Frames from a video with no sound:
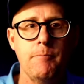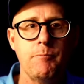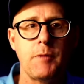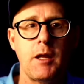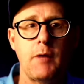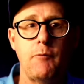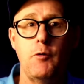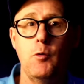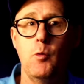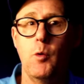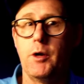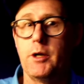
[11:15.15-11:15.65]

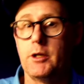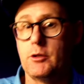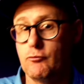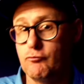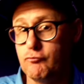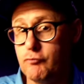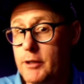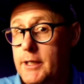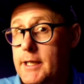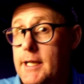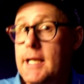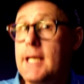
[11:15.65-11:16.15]
if you wanted to
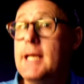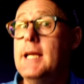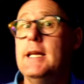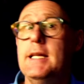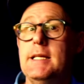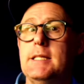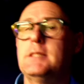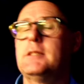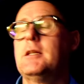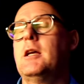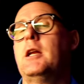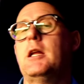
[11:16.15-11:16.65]
really
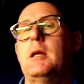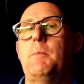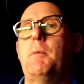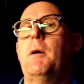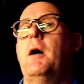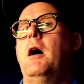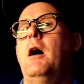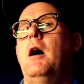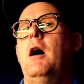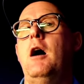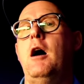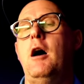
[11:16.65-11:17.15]
study
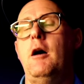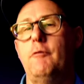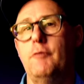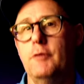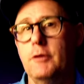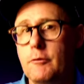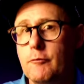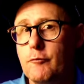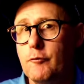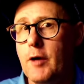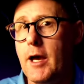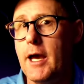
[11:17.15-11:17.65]
path
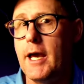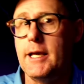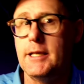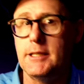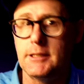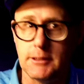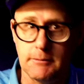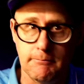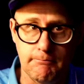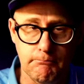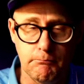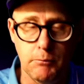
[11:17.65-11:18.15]
and
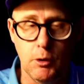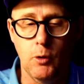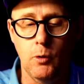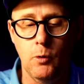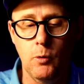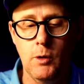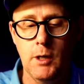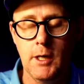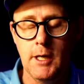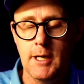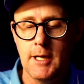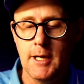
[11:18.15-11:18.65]
face and
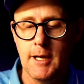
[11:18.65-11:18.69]
ball.